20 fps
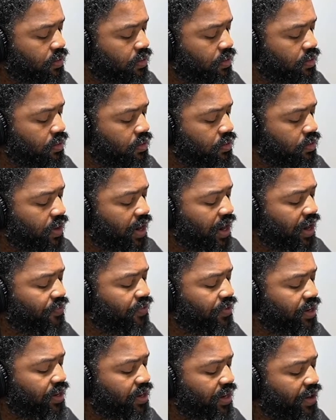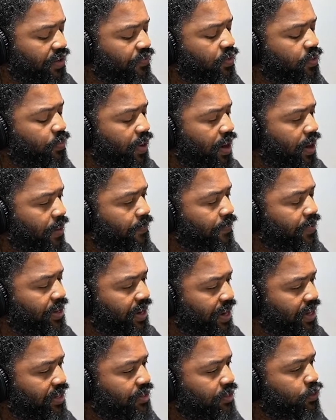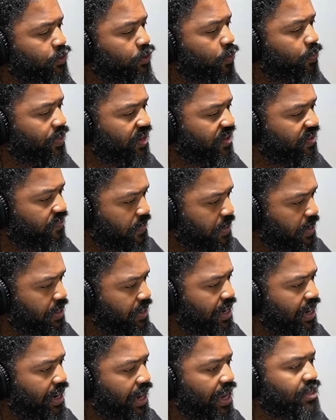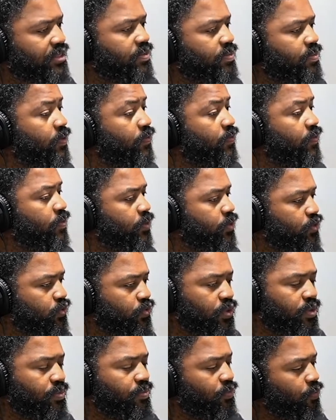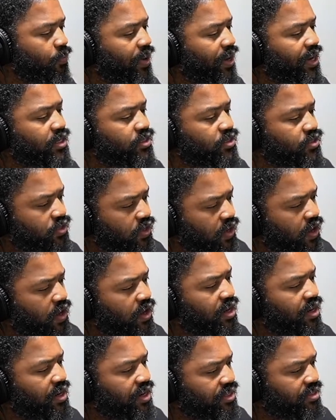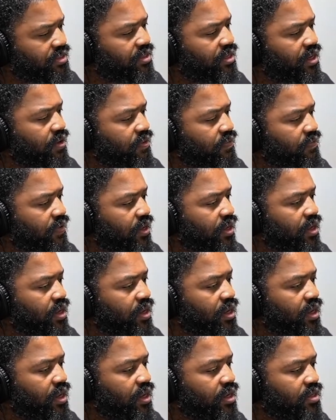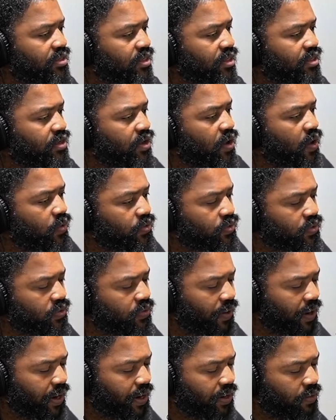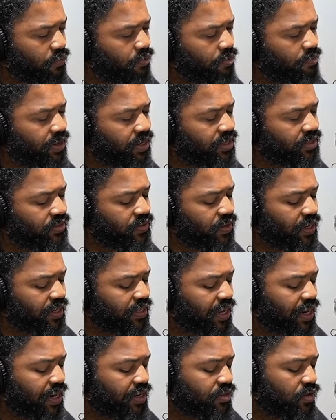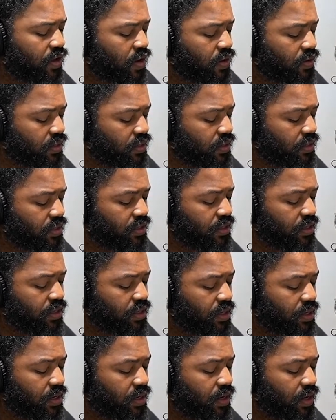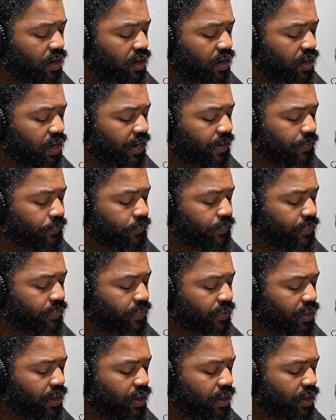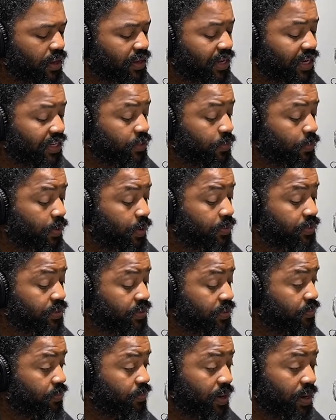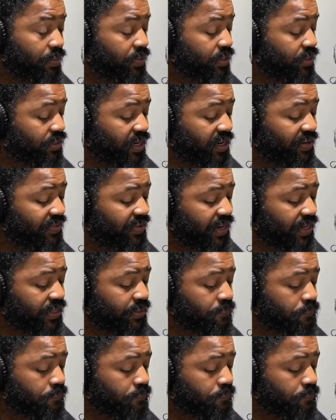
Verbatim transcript: you know every every property has so many feet that it has to be from the street. We're making sure all of that stuff is is kosher, right? And we're making sure that that is all good. All right, uh, and that's the purpose of the property survey.